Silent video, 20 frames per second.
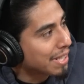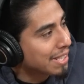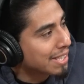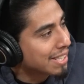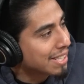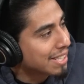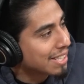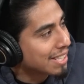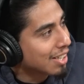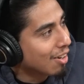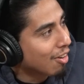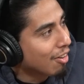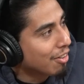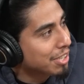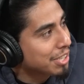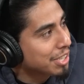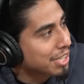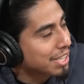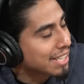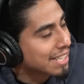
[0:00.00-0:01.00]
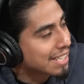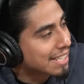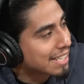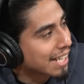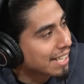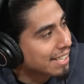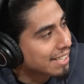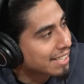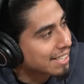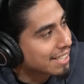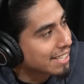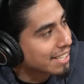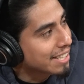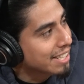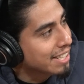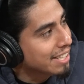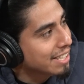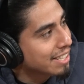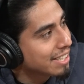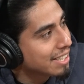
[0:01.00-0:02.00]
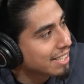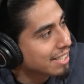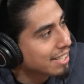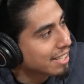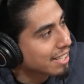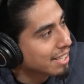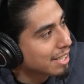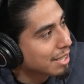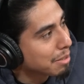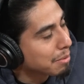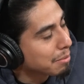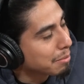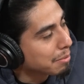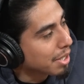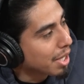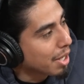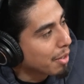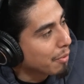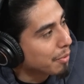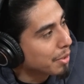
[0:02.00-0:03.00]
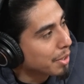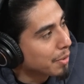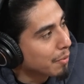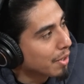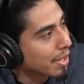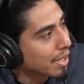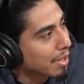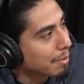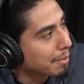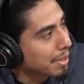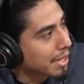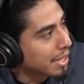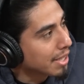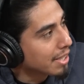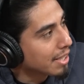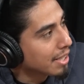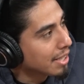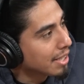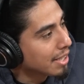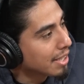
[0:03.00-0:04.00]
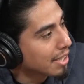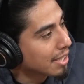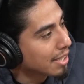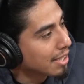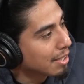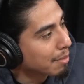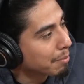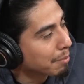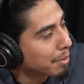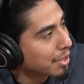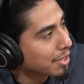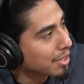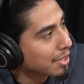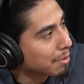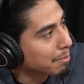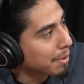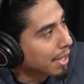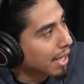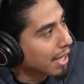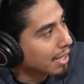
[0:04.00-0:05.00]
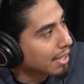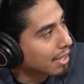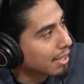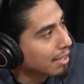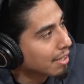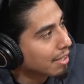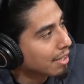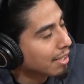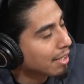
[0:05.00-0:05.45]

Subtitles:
It's all this shit's tight to see, but I wouldn't want to be the person behind it.